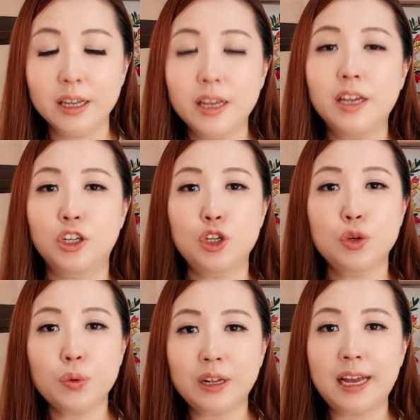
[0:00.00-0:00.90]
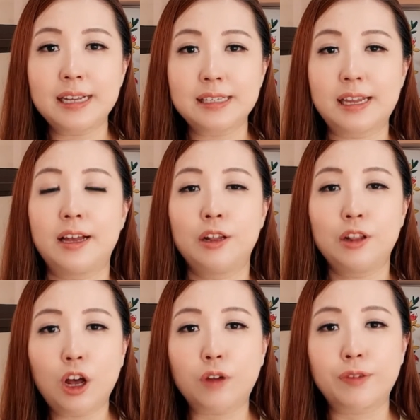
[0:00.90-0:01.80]
Do you realize that a
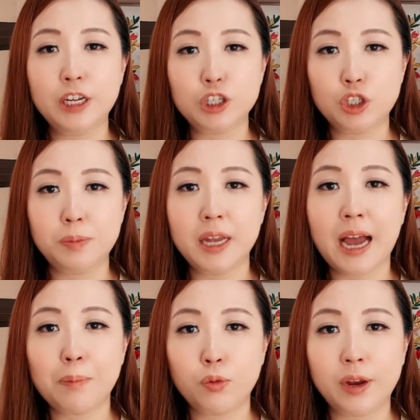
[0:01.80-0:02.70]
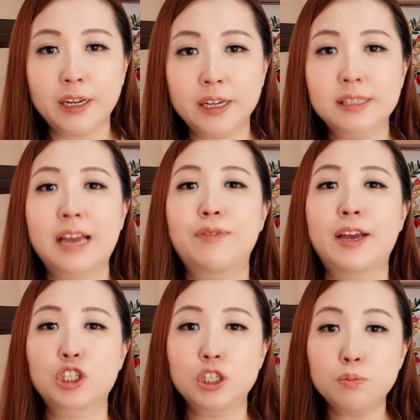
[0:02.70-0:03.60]
lot of HDB upgraders have
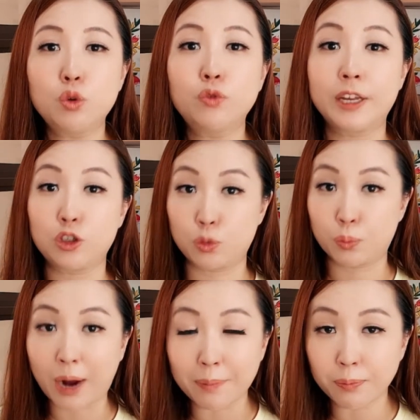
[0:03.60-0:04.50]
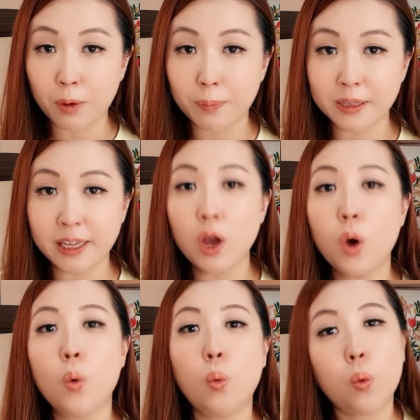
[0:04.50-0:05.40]
actually moved into private property
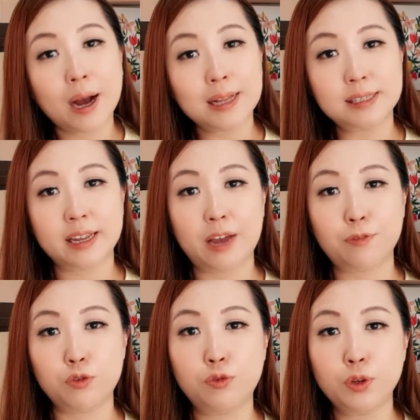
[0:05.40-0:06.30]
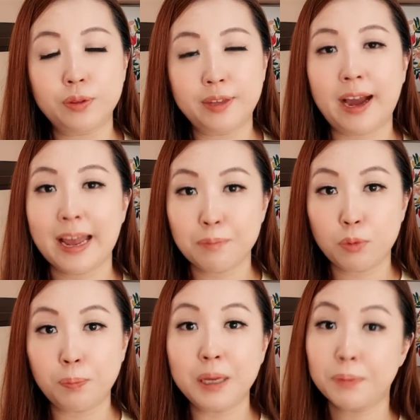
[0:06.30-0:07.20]
once they have fulfilled their
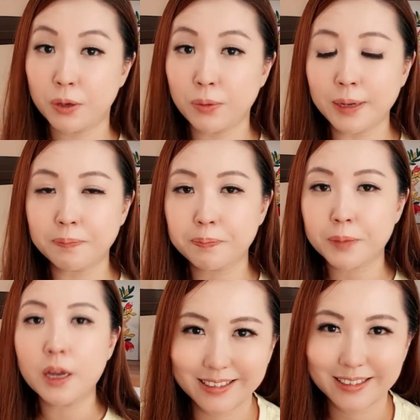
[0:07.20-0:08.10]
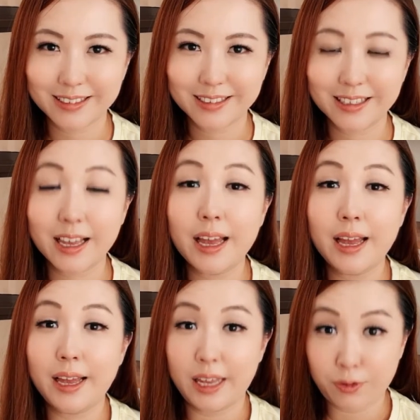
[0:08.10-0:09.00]
MOP period?
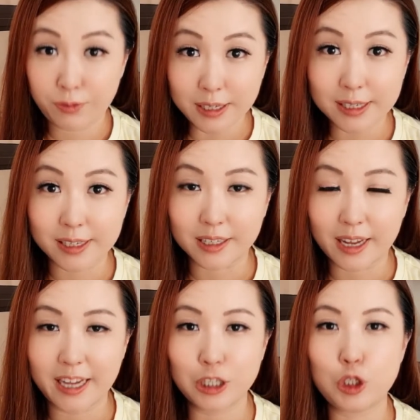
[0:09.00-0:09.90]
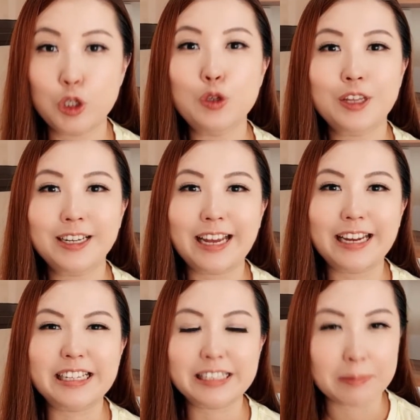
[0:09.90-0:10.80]
If this is the case, do you think that it
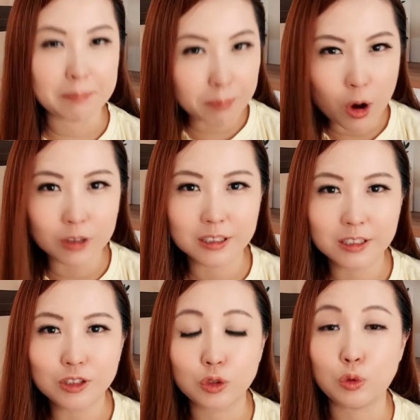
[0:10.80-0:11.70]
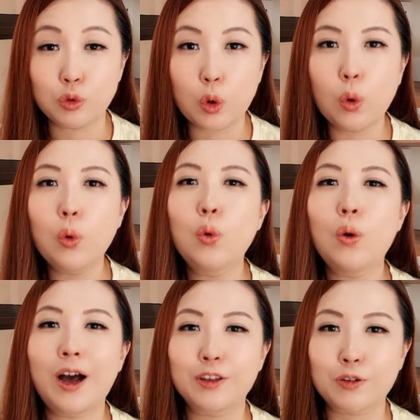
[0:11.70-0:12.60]
is important to know who
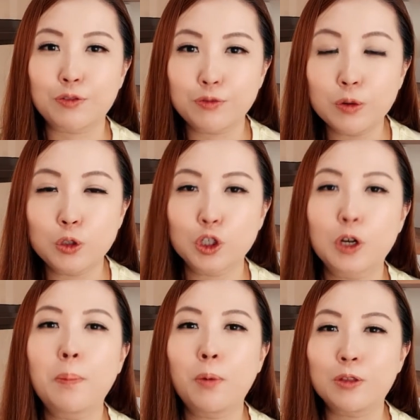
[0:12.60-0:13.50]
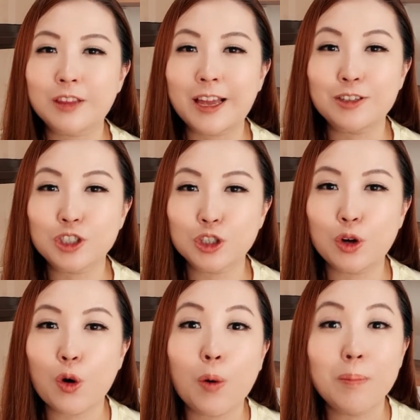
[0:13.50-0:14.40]
are your future potential
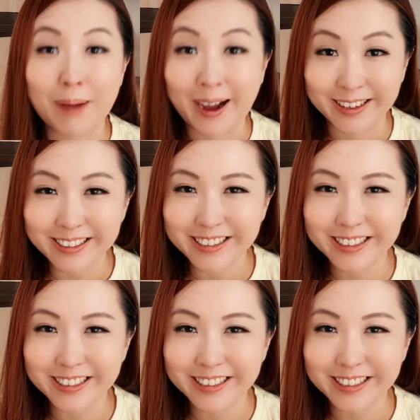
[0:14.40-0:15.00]
home buyers?